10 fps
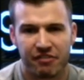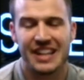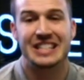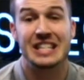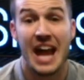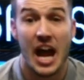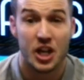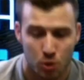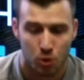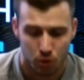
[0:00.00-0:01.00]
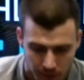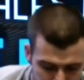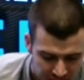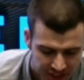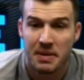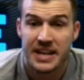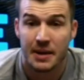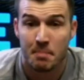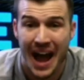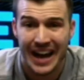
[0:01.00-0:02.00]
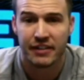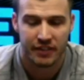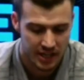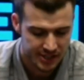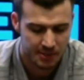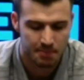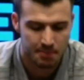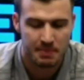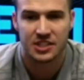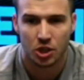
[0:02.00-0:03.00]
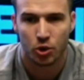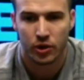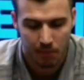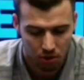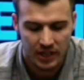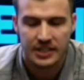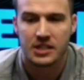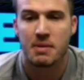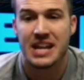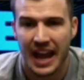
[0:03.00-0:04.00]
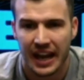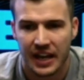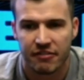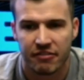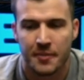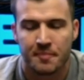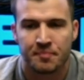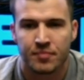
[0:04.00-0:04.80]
enough. It's natural to be combative, to be disagreeable, to be negative,